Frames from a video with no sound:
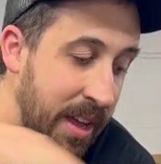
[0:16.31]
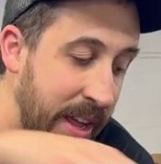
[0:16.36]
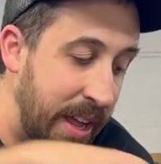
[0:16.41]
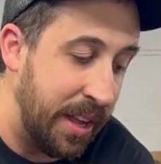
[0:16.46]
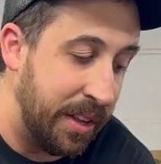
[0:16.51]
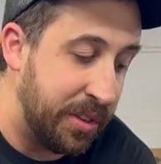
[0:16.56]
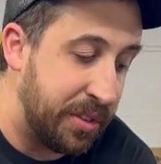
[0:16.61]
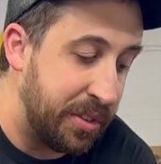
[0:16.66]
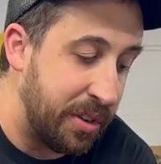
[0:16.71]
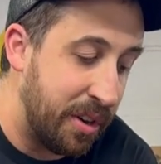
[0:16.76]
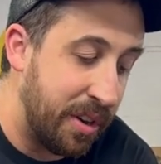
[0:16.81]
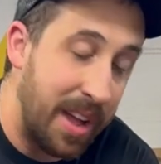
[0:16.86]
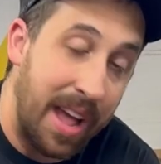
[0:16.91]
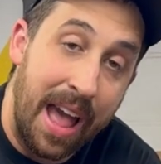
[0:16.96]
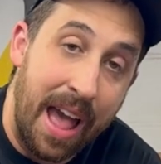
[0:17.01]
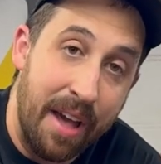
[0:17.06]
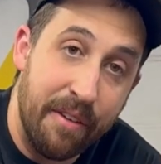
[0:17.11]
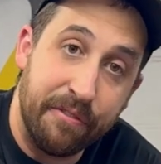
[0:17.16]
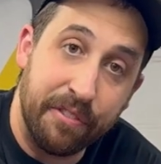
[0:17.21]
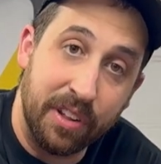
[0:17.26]
Inserta
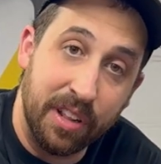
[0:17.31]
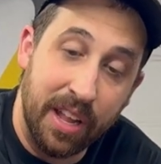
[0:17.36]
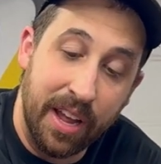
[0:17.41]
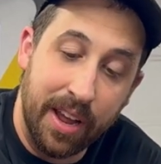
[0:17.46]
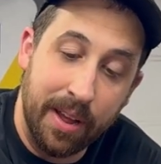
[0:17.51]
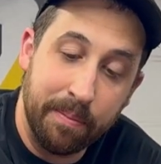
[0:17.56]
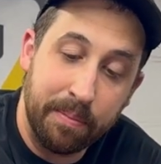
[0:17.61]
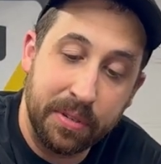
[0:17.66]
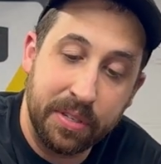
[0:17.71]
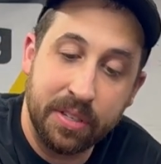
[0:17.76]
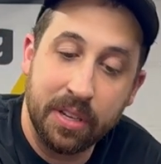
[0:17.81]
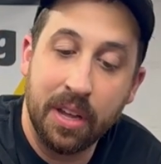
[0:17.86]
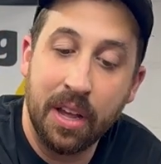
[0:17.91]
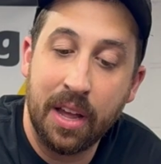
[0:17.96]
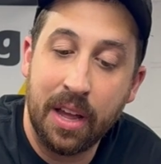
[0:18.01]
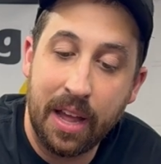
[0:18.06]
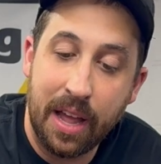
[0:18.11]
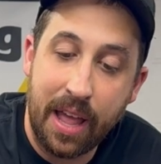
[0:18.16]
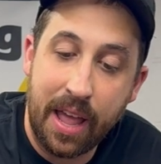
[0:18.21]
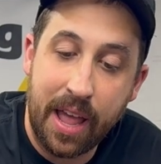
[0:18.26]
F-Clamps,
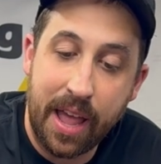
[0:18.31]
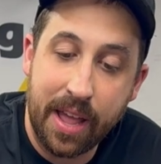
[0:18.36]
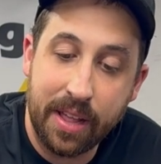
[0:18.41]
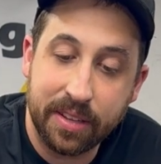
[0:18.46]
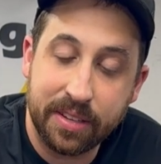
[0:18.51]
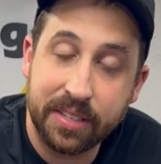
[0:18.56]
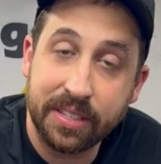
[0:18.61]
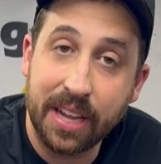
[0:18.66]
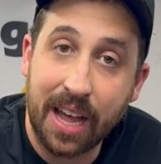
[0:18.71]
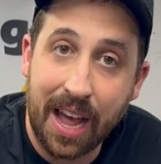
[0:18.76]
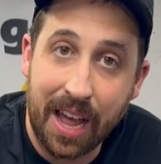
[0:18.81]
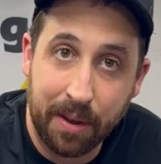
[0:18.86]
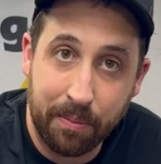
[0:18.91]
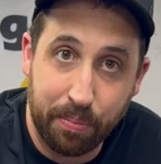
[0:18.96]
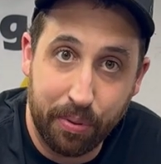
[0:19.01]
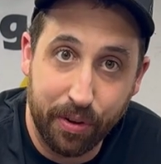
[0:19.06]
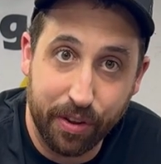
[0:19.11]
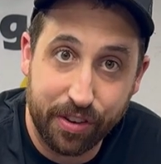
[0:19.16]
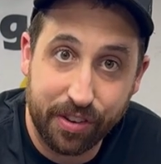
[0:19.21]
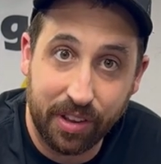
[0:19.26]
and side
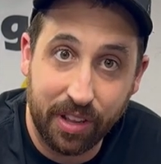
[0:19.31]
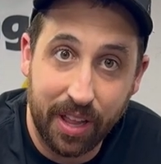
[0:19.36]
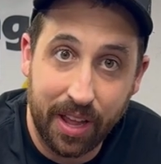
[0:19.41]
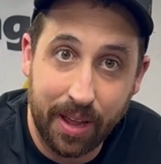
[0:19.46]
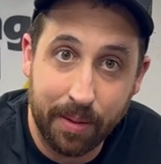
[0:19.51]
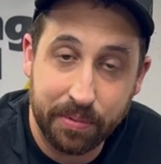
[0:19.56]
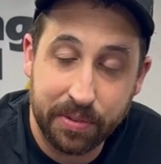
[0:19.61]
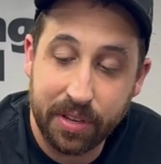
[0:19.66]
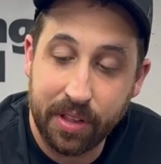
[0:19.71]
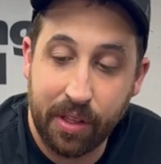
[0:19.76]
push clamps.